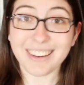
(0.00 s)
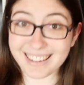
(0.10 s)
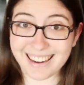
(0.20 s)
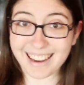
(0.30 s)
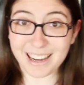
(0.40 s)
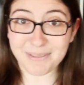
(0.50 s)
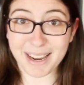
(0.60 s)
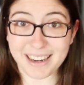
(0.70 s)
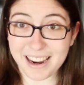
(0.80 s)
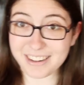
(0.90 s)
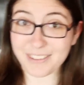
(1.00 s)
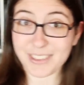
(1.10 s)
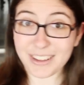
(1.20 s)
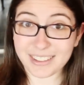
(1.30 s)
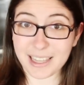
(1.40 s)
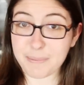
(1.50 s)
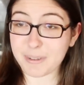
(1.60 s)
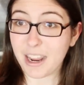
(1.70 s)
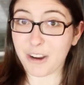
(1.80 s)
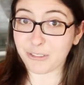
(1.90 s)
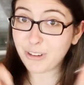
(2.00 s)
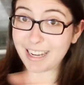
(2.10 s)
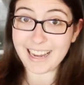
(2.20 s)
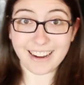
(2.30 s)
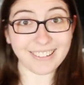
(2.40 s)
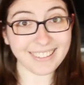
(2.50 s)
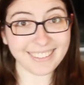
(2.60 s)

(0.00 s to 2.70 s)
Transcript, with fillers: So you can check out a montage of those clips right now.